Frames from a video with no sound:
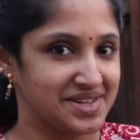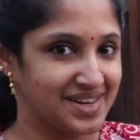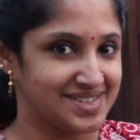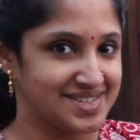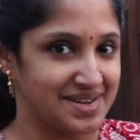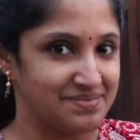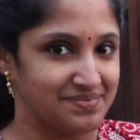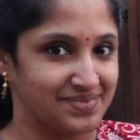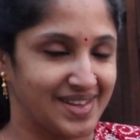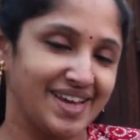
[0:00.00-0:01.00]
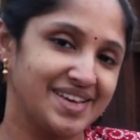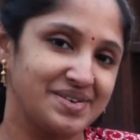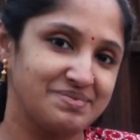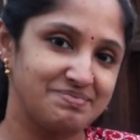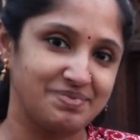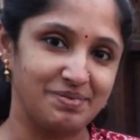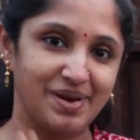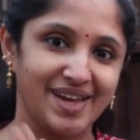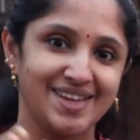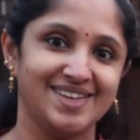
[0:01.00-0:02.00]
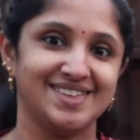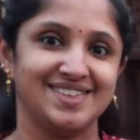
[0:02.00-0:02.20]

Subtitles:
you next time. Thank you. Bye-bye.